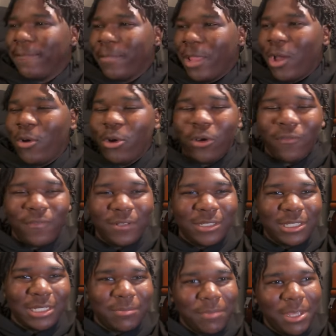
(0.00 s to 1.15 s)
I don't know if
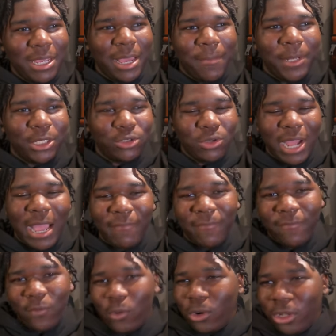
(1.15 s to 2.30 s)
it's just me. I've been driving
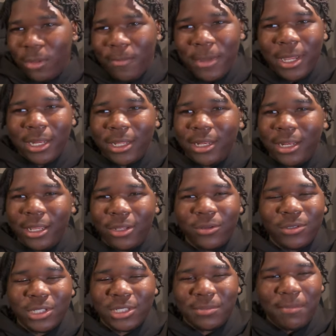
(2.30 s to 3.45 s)
for a little minute, and they can
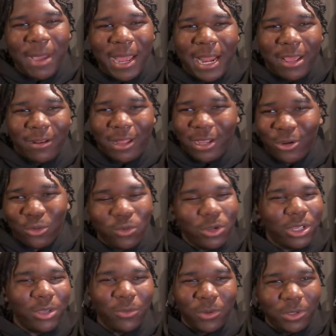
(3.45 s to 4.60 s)
just spot out like a
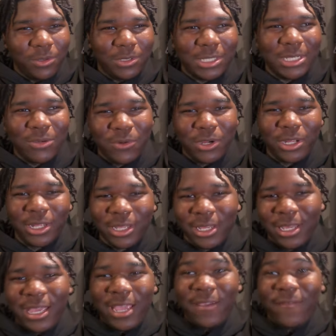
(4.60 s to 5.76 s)
rookie when you see one.
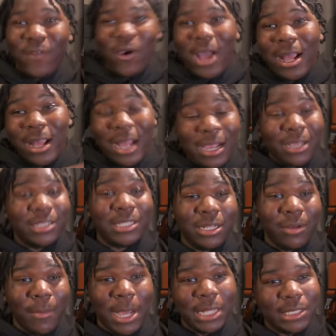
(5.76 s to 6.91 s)
Even though I, I
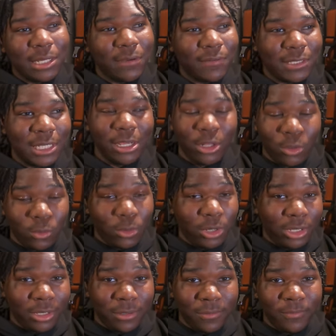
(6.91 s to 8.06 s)
consider myself still a
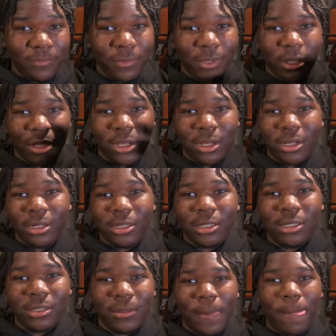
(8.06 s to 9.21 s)
rookie,
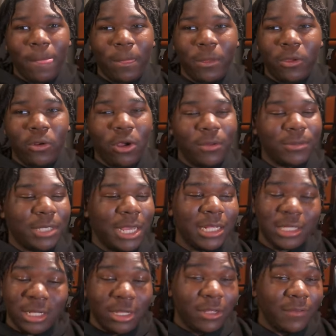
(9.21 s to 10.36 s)
uh, you know what I'm saying. I
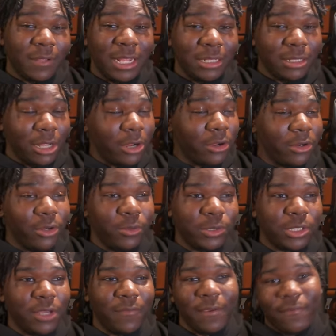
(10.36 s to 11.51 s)
love. I learn new
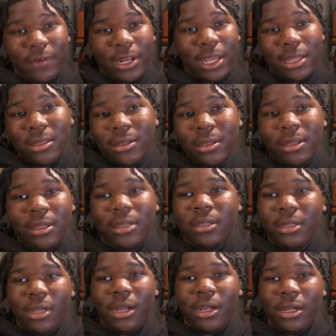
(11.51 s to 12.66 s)
stuff every day
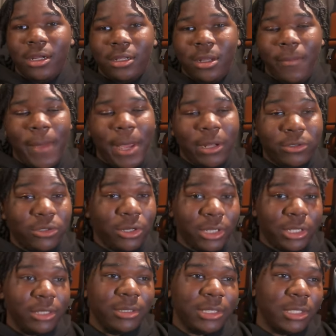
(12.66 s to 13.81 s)
uh, about
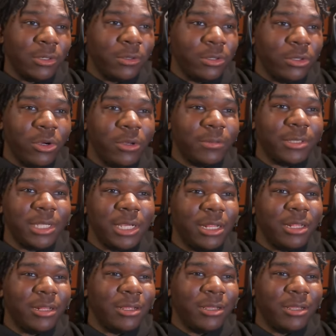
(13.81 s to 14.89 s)
trucking. So you know what I'm saying.